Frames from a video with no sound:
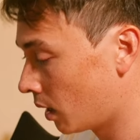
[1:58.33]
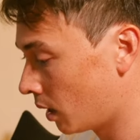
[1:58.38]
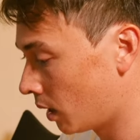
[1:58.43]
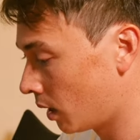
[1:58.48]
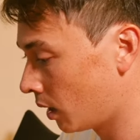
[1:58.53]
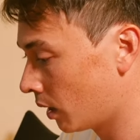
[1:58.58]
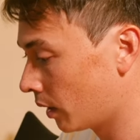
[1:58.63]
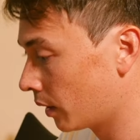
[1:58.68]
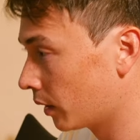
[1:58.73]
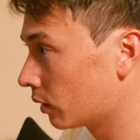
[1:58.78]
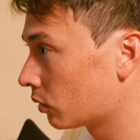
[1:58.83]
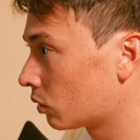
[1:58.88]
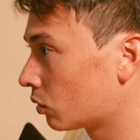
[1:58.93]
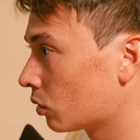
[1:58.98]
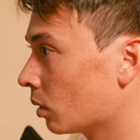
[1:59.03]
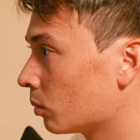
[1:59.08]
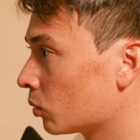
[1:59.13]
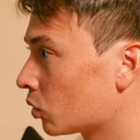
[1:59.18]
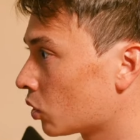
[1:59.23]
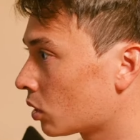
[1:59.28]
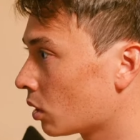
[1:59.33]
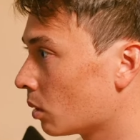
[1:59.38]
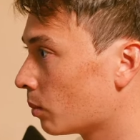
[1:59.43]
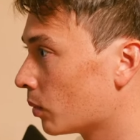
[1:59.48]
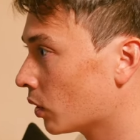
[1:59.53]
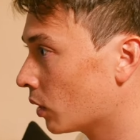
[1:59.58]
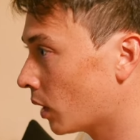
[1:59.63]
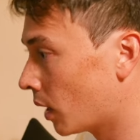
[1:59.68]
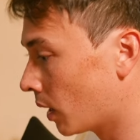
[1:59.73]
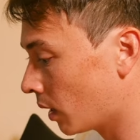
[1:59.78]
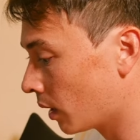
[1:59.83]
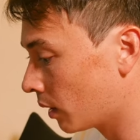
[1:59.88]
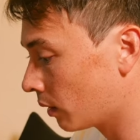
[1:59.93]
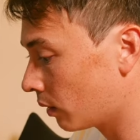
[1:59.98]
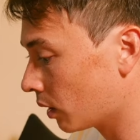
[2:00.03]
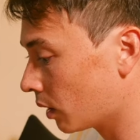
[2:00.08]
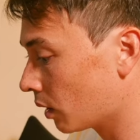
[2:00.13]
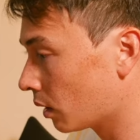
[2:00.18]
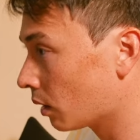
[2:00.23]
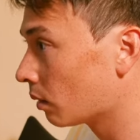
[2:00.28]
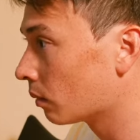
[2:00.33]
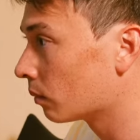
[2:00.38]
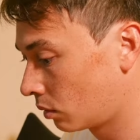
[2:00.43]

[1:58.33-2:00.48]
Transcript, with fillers: I. So I'm just going to put I there.